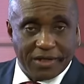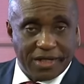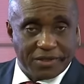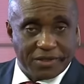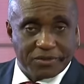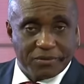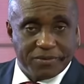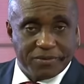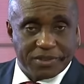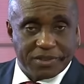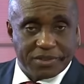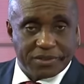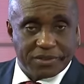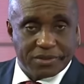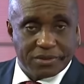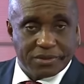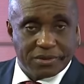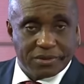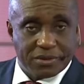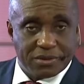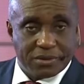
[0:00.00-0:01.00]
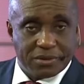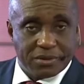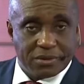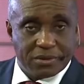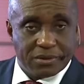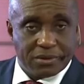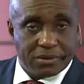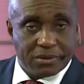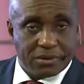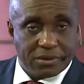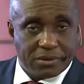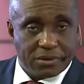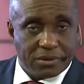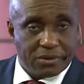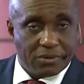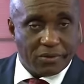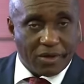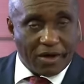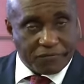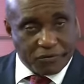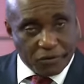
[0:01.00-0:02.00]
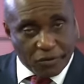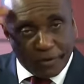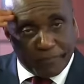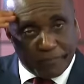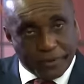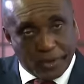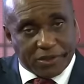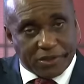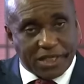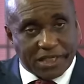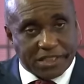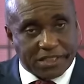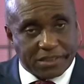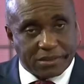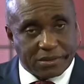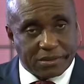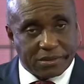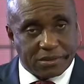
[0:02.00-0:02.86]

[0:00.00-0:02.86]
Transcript: That's no business. You have to go beyond that.